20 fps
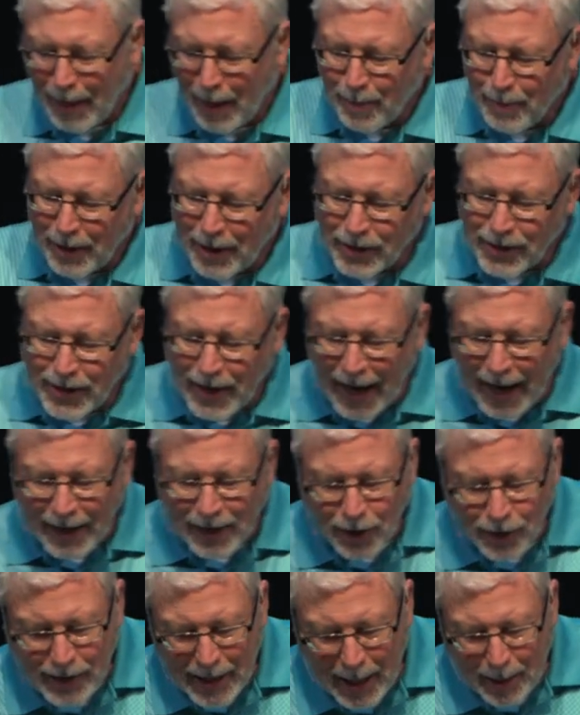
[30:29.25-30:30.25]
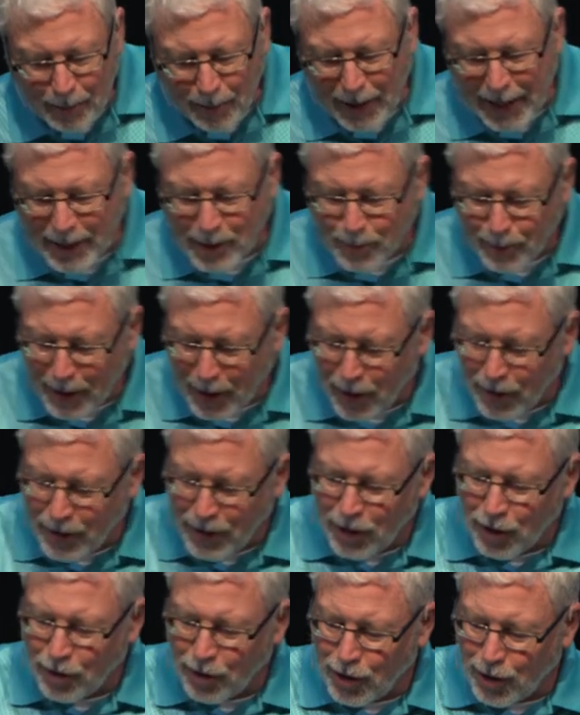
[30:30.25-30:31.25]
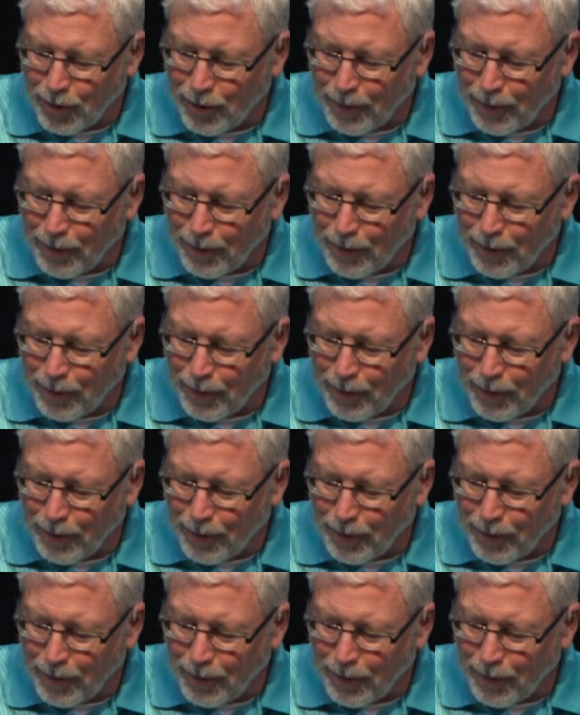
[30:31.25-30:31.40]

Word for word: because God knows how to bless better than you do.